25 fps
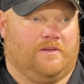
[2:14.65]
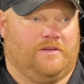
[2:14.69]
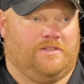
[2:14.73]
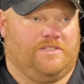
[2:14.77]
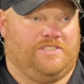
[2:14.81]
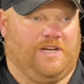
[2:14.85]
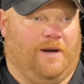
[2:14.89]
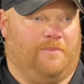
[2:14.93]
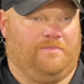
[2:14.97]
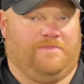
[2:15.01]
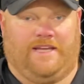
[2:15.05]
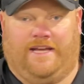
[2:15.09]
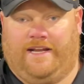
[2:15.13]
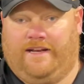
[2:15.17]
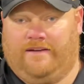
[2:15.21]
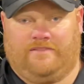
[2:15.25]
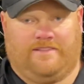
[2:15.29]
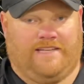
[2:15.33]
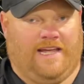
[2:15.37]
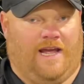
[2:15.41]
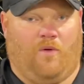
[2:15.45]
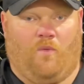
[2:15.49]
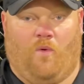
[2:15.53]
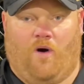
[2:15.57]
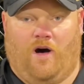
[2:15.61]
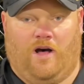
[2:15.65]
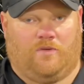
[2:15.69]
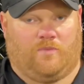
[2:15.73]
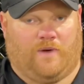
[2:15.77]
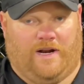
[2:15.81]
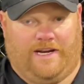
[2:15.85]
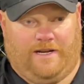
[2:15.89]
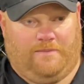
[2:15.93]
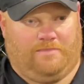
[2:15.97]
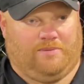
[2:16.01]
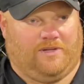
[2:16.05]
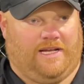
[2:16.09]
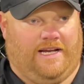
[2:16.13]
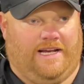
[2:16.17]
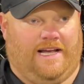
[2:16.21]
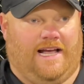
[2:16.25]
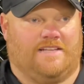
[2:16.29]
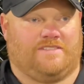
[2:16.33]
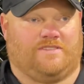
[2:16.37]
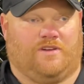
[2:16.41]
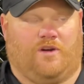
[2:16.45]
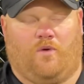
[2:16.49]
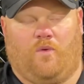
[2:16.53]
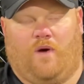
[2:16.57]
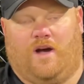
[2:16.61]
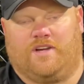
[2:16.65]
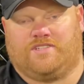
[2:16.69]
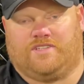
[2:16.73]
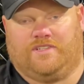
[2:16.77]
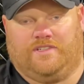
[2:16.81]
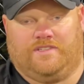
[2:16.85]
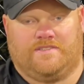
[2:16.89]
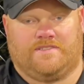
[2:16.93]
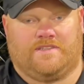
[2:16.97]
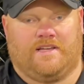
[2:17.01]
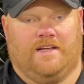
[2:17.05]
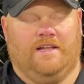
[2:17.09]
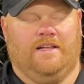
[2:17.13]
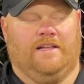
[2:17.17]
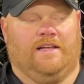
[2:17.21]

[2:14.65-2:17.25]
Jumped in day one, ready to play, asking questions.